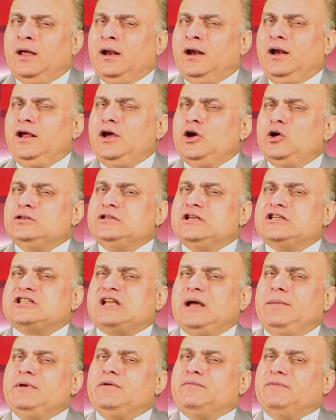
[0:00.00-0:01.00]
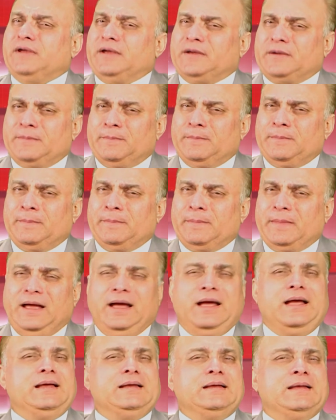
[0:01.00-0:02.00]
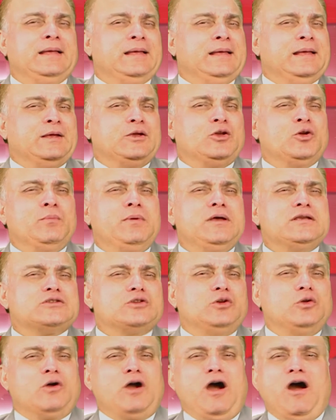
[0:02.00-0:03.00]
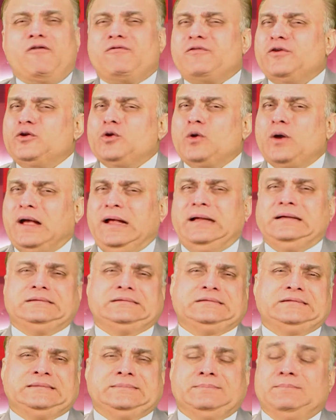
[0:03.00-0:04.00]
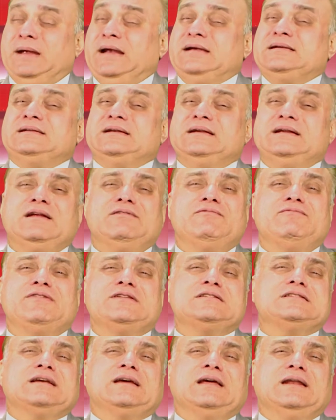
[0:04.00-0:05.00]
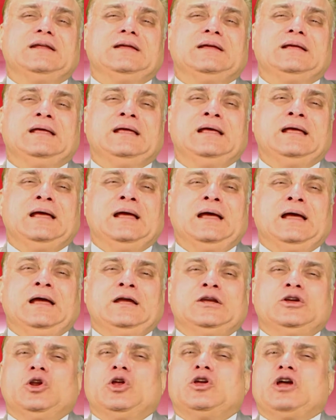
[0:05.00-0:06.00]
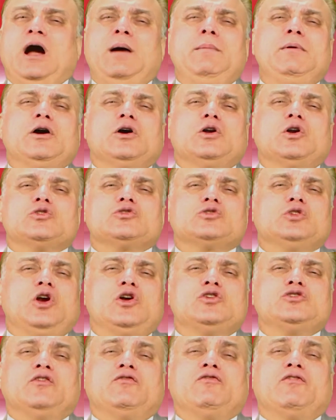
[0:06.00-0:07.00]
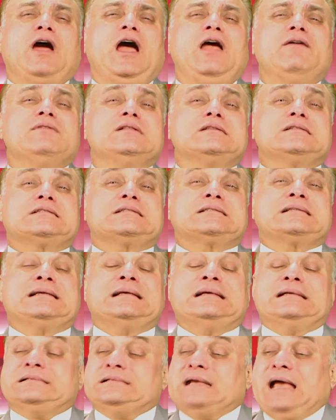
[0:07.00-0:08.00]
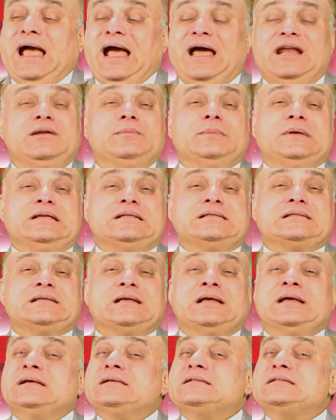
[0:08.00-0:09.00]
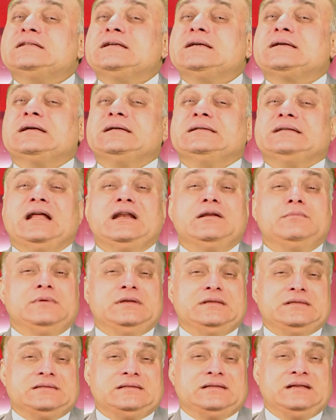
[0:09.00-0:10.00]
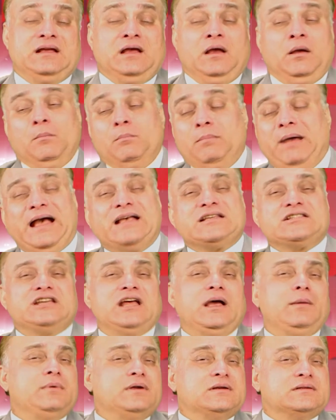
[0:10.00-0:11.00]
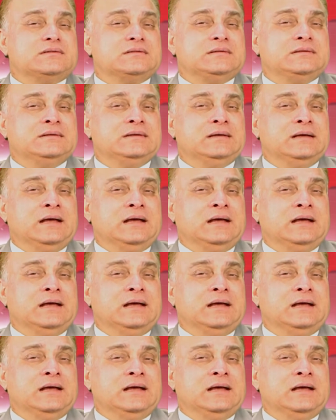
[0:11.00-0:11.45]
Leo, in this coming week, you must look after your health, mentally and physically. You'll come across lots of rivals, enemies, secret enemies, backstabbers.